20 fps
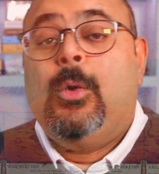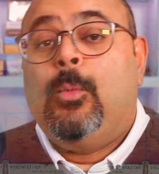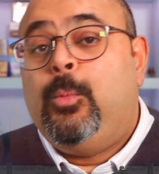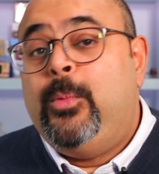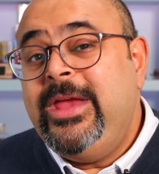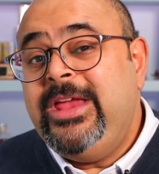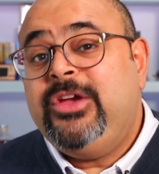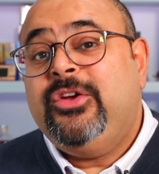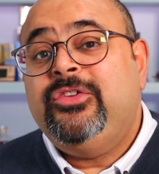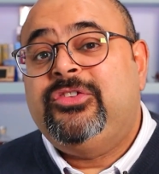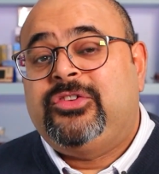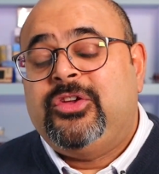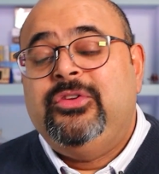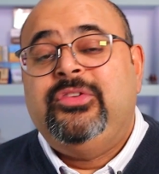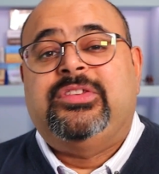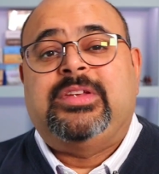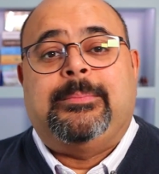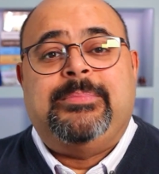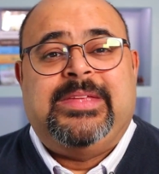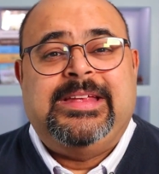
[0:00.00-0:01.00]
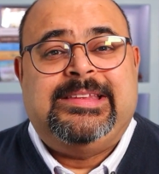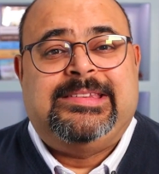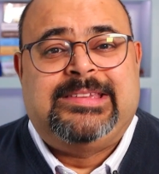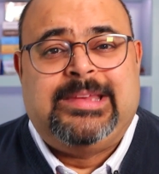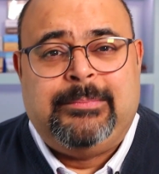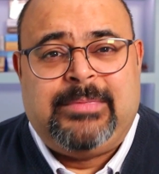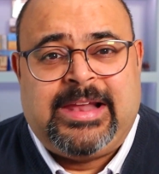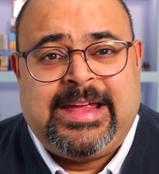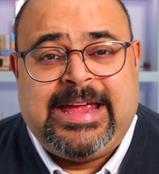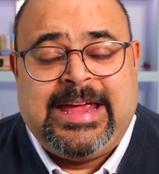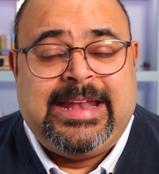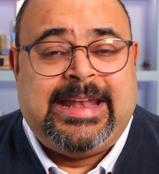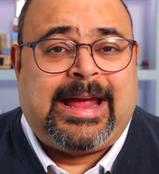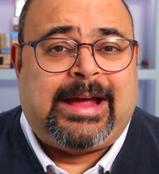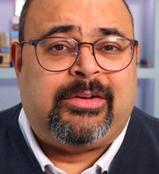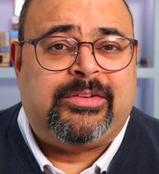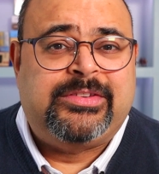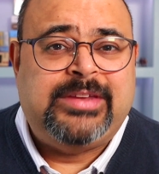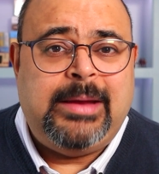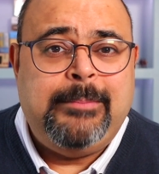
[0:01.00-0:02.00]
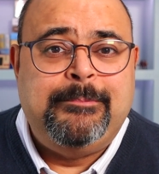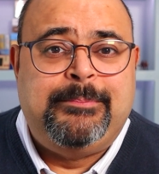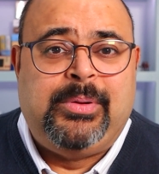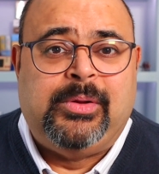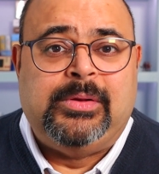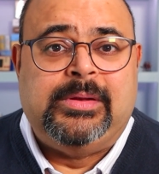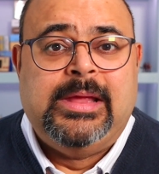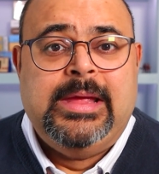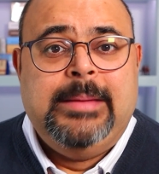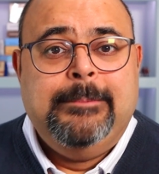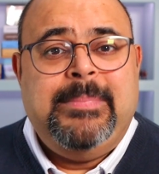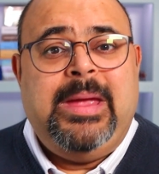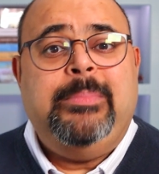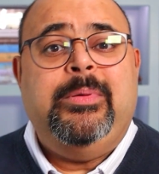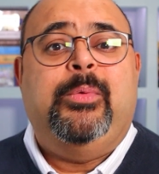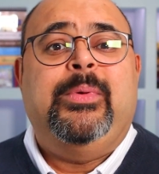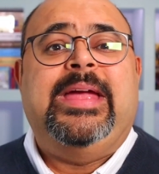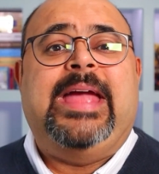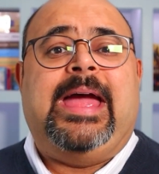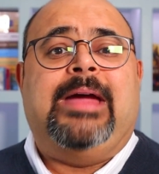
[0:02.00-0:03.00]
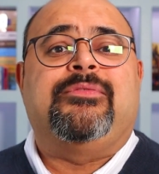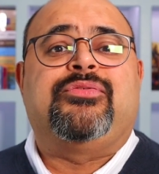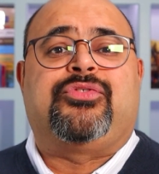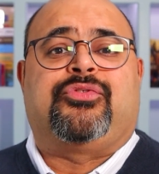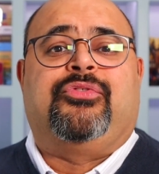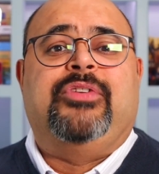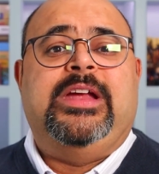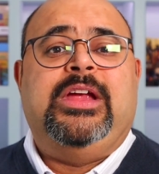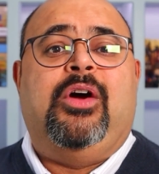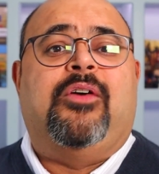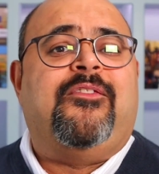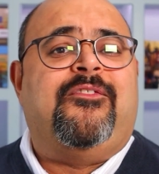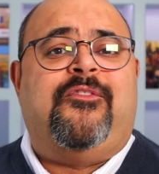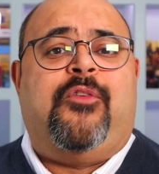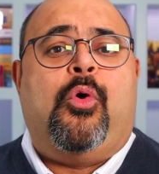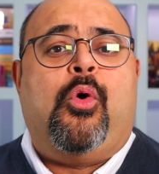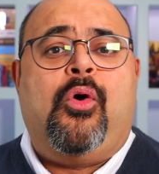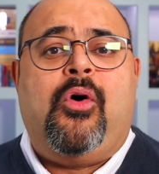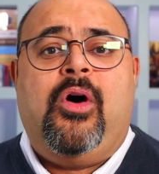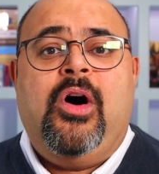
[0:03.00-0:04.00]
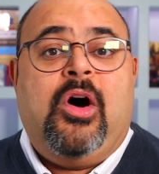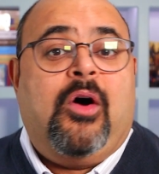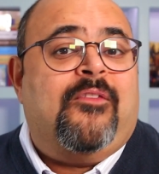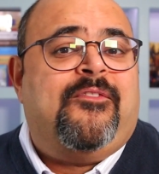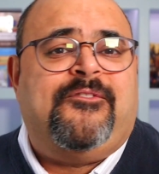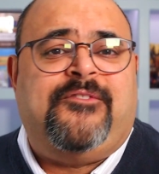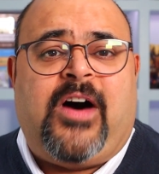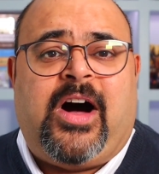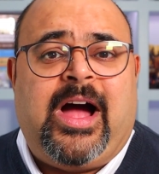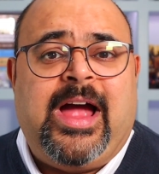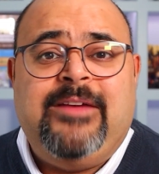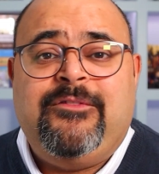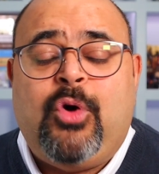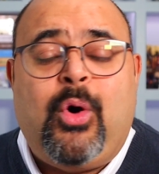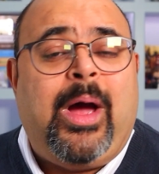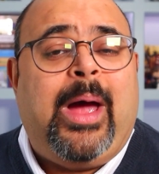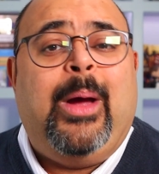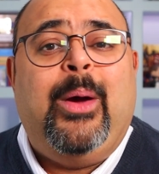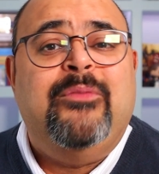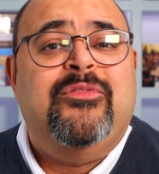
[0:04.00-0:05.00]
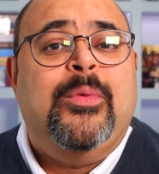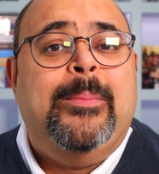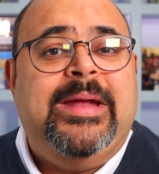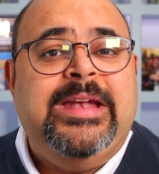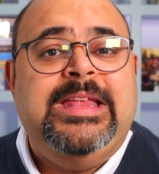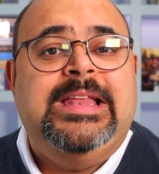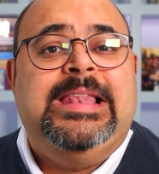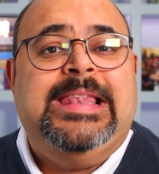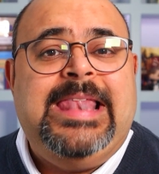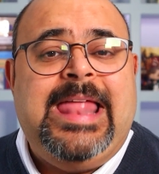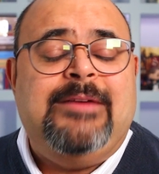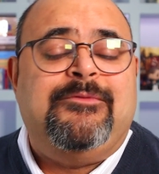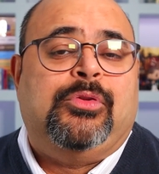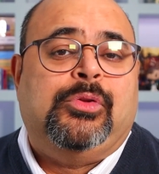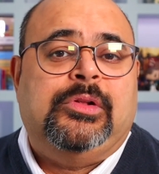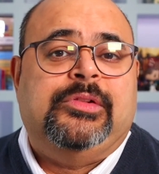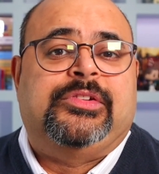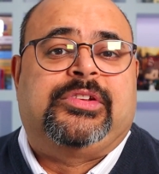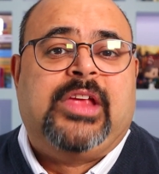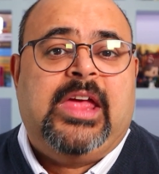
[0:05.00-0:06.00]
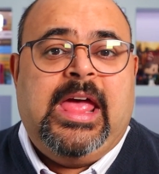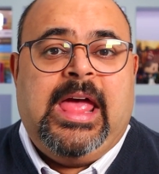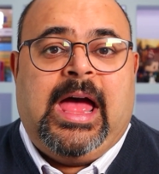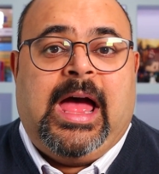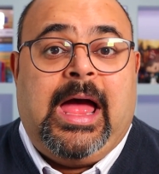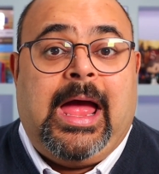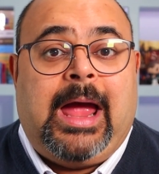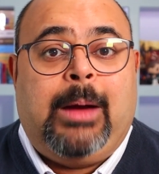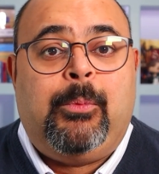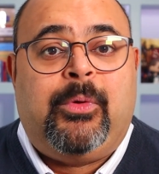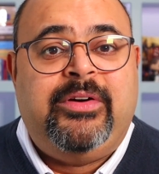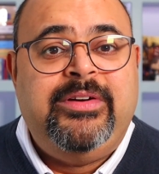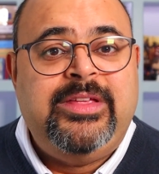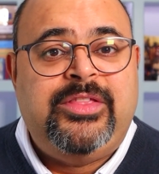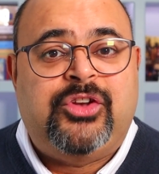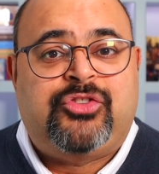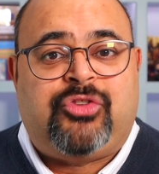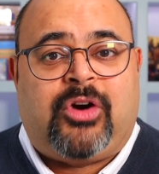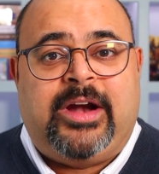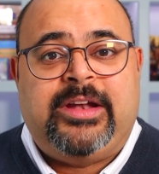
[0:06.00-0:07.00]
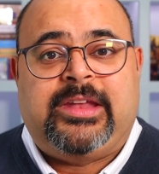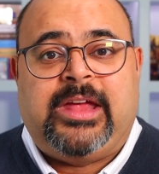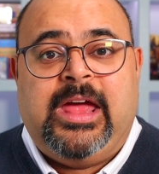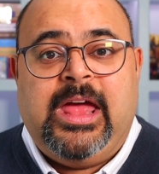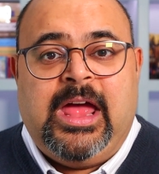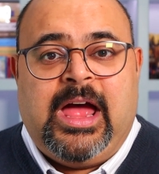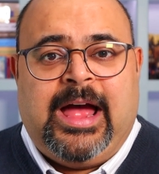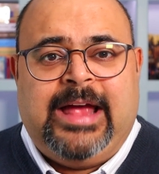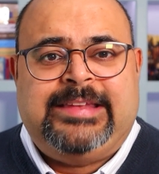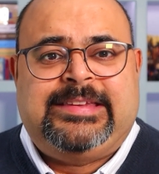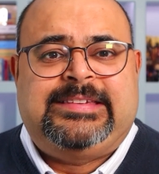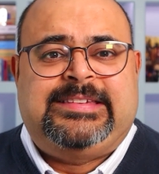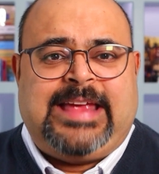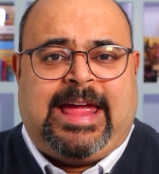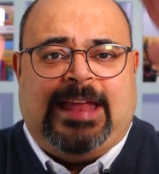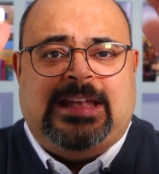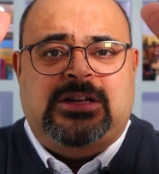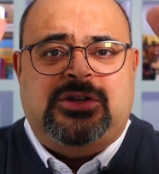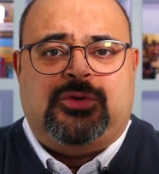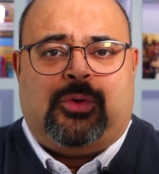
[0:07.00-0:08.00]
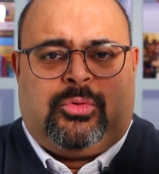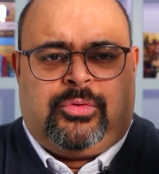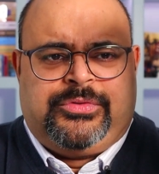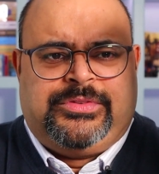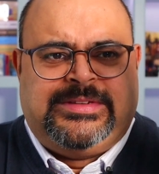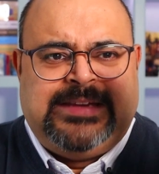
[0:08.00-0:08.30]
We could do something similar in our temple. Maybe we have 3 or 4 or 5 or however many levels, and we're either trying to ascend or